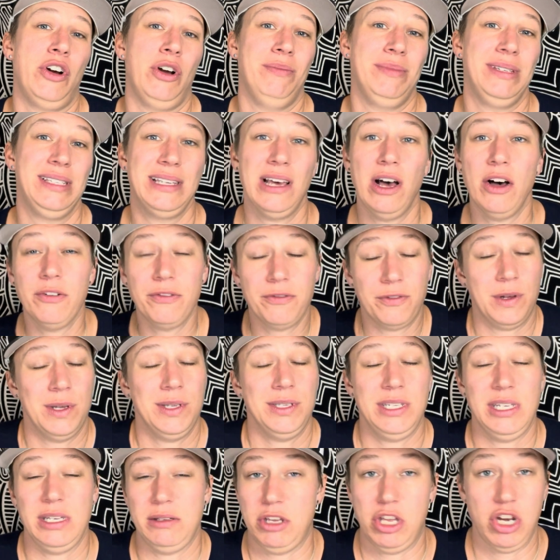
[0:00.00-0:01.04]
himself,
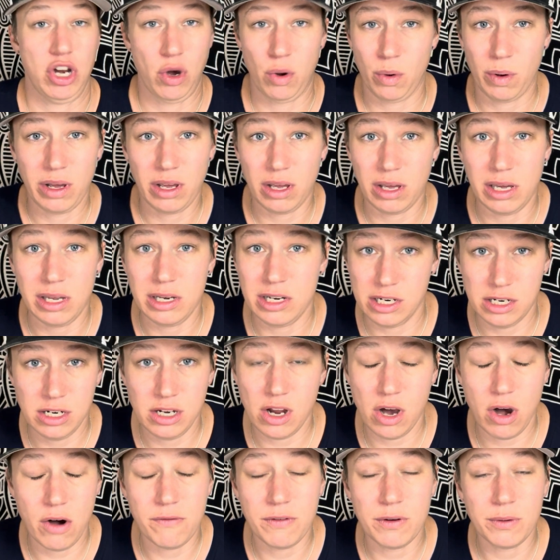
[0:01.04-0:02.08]
because he didn't
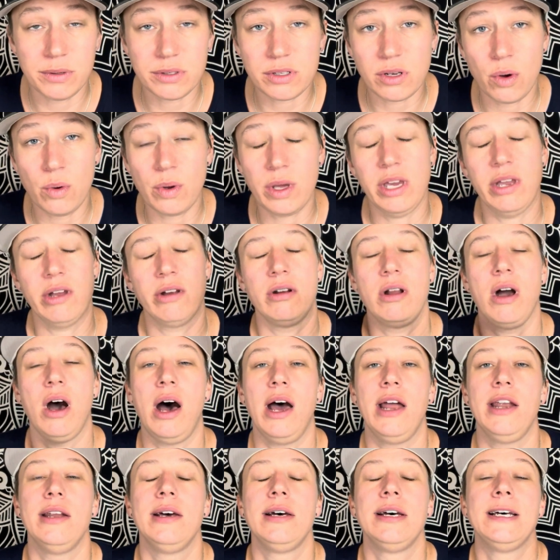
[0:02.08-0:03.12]
know if it was hokey or
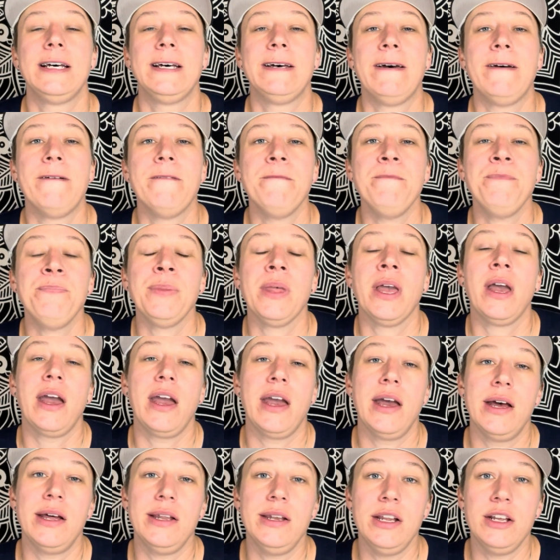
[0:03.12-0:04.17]
not.
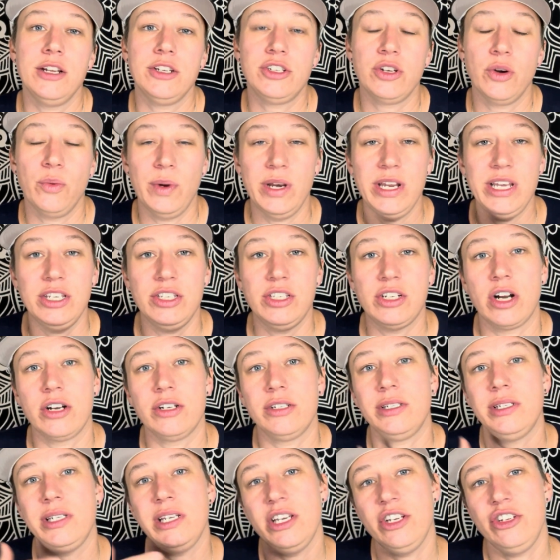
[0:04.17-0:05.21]
And so when he
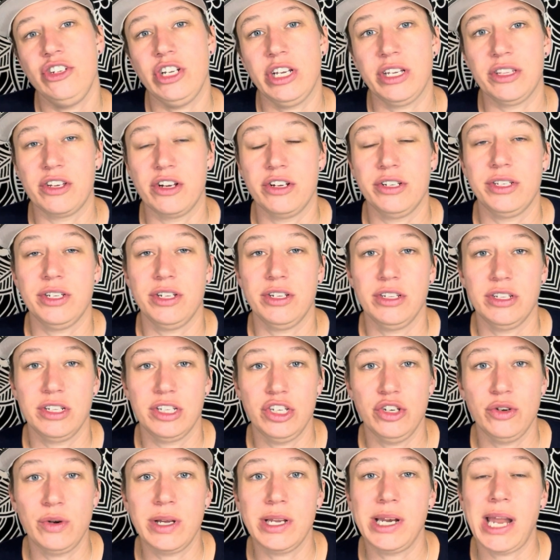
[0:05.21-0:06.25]
starts teaching,
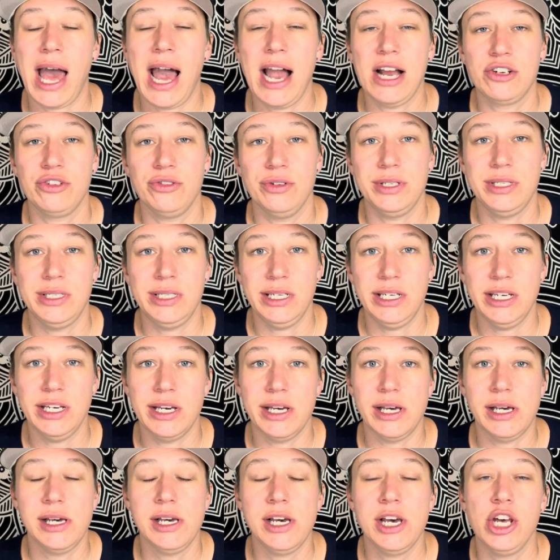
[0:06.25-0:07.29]
you can actually see
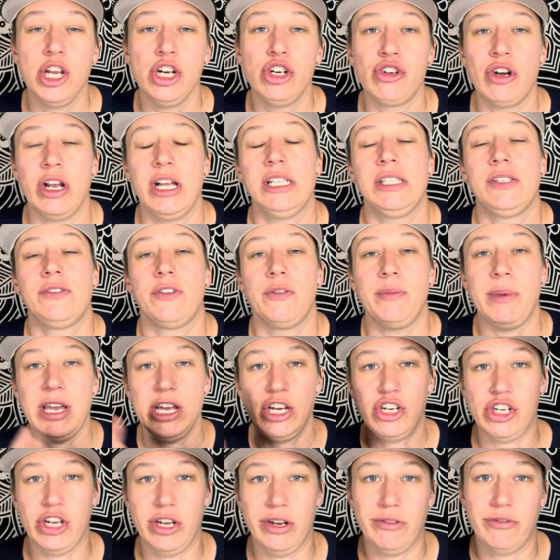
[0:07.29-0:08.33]
a
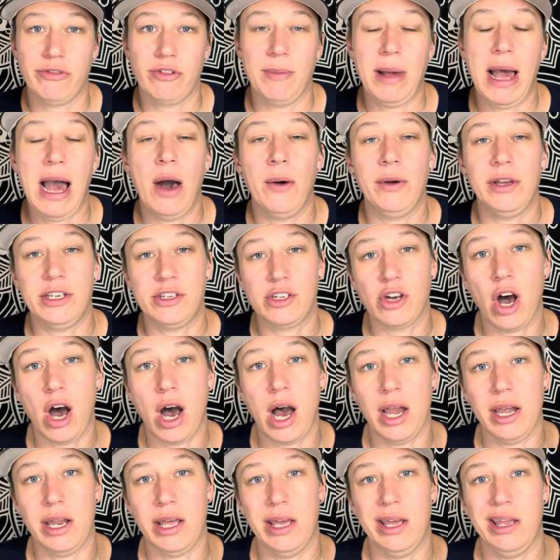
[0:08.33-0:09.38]
transformation from how he
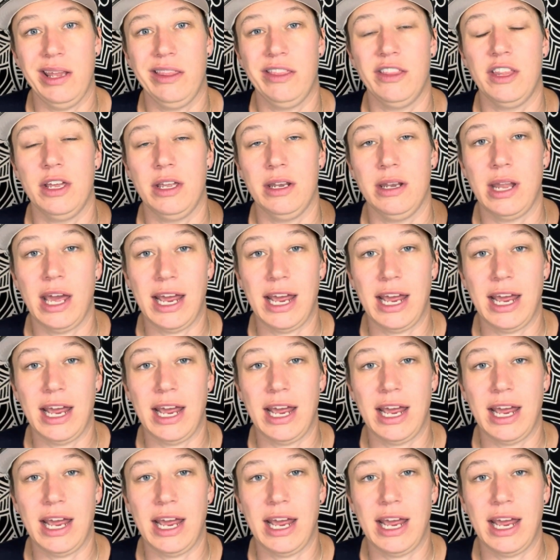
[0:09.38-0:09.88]
taught in the